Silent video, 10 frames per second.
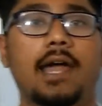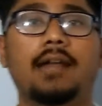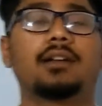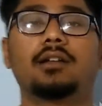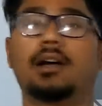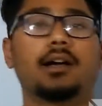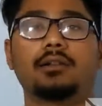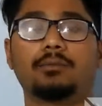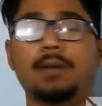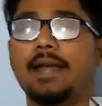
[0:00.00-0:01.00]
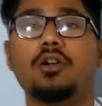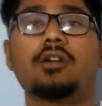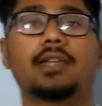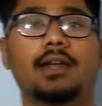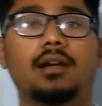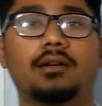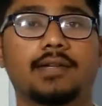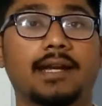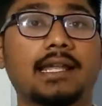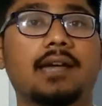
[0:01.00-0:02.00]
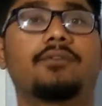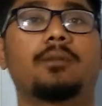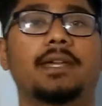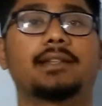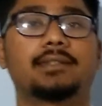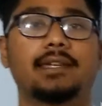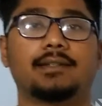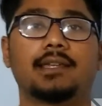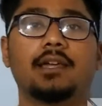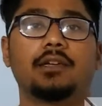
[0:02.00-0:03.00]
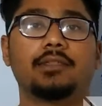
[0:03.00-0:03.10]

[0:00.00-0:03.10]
and by not getting up from their seats,